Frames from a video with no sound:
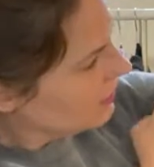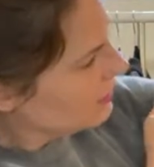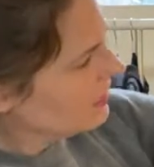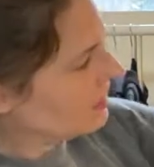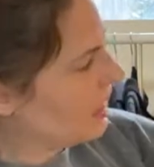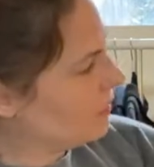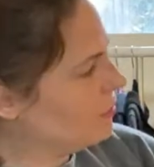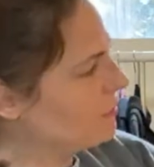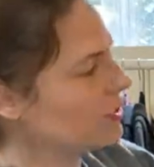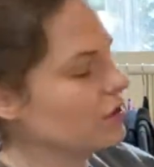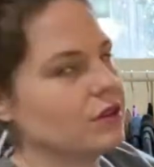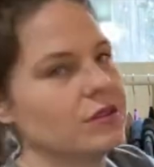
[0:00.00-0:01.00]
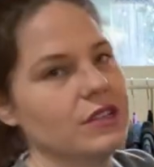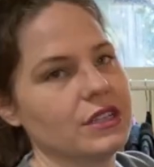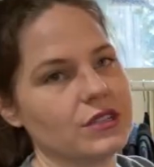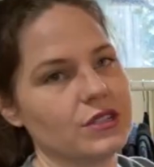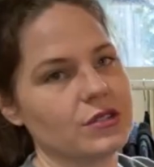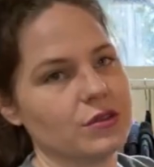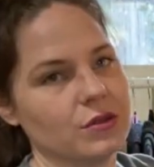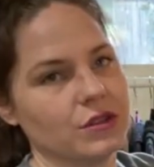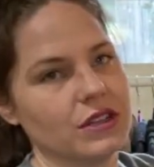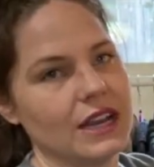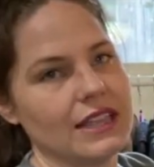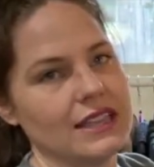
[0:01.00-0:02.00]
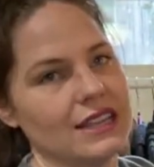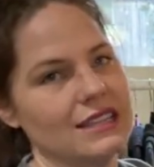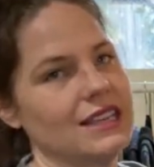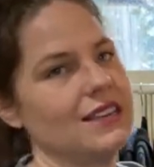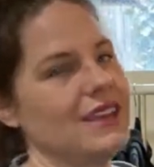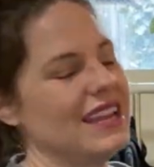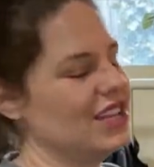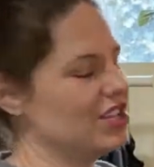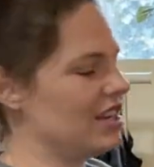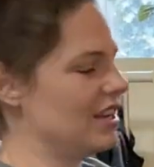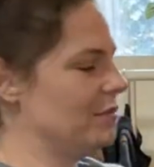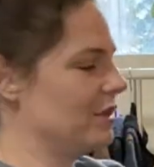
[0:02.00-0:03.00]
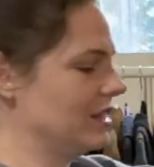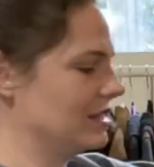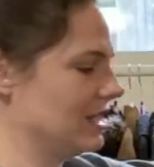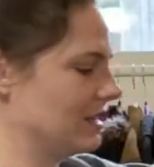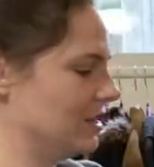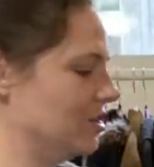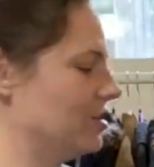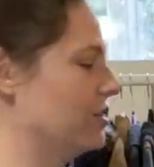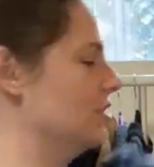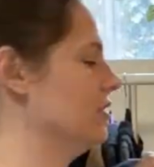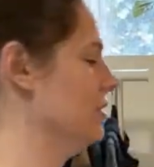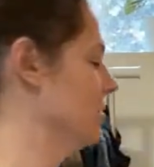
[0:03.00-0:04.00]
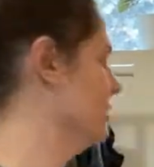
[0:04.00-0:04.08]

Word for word: type of a clothing store. I think it's out of Asia. I'm not exactly sure